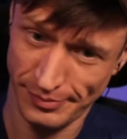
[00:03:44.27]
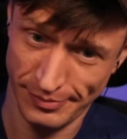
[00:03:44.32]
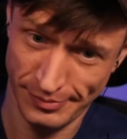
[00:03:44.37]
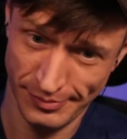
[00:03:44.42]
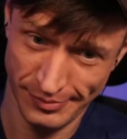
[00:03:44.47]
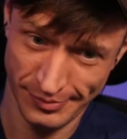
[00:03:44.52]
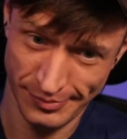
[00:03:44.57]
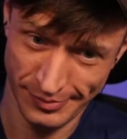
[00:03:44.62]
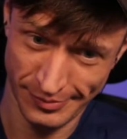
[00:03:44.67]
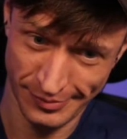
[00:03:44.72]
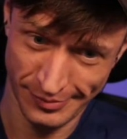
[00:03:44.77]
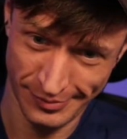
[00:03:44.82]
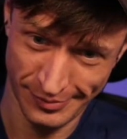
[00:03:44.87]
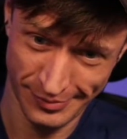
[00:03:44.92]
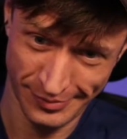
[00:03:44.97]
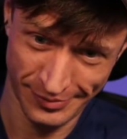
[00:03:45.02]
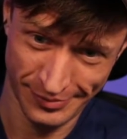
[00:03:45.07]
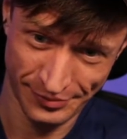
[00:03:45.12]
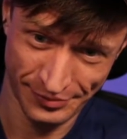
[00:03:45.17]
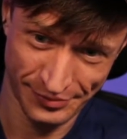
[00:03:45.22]

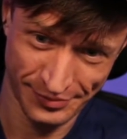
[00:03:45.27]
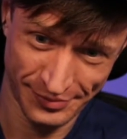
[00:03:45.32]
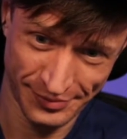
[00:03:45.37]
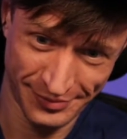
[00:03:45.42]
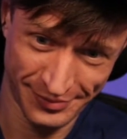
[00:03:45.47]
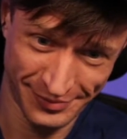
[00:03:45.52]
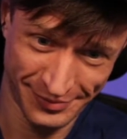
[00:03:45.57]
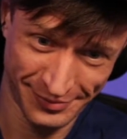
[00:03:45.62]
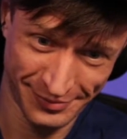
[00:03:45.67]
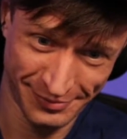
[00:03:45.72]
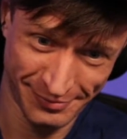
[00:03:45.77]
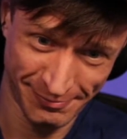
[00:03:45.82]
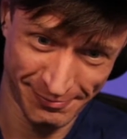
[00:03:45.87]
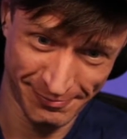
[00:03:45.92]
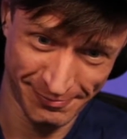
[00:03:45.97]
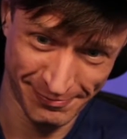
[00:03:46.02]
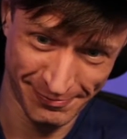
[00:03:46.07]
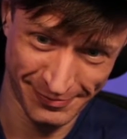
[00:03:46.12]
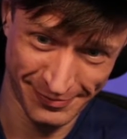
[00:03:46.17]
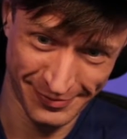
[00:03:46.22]

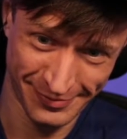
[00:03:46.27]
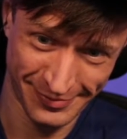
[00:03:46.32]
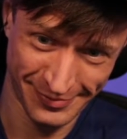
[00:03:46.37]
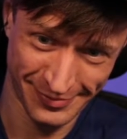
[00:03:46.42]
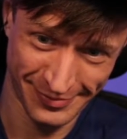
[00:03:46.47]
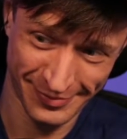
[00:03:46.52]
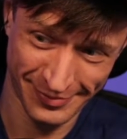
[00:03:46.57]
Nothing is said.